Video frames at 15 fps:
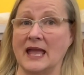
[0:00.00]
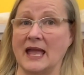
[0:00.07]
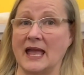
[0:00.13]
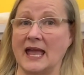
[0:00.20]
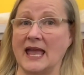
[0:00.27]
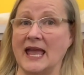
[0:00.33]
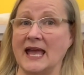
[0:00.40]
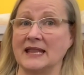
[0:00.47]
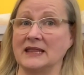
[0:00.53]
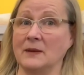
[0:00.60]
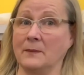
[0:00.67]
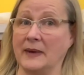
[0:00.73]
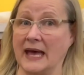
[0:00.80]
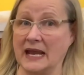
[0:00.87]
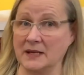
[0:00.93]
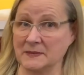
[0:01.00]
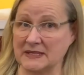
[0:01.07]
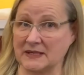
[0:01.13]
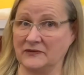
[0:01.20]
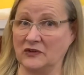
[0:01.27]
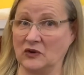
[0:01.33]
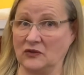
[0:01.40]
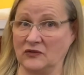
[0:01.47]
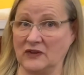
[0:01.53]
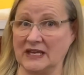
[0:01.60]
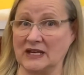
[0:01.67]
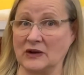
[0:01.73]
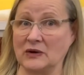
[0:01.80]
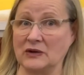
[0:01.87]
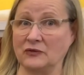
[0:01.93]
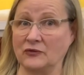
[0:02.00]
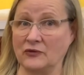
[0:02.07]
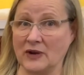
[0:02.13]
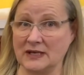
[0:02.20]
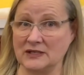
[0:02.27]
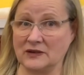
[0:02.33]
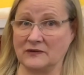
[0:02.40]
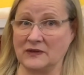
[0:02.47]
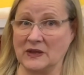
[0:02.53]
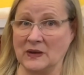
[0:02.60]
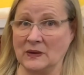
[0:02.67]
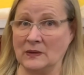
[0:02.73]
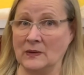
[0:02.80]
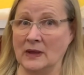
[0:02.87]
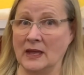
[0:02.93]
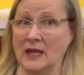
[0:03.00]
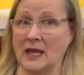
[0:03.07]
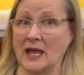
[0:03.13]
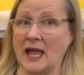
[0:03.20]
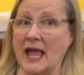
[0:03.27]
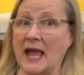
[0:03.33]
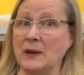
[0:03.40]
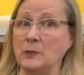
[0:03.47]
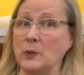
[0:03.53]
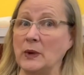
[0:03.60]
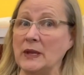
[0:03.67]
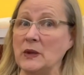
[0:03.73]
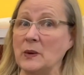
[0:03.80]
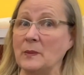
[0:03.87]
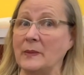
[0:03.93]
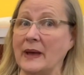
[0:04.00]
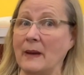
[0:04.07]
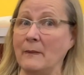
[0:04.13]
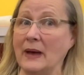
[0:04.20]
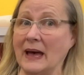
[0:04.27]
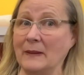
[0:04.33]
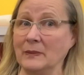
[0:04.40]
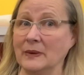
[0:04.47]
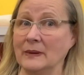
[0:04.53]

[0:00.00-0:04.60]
and the bottoms of your feet are in front of you, and bring your bum up.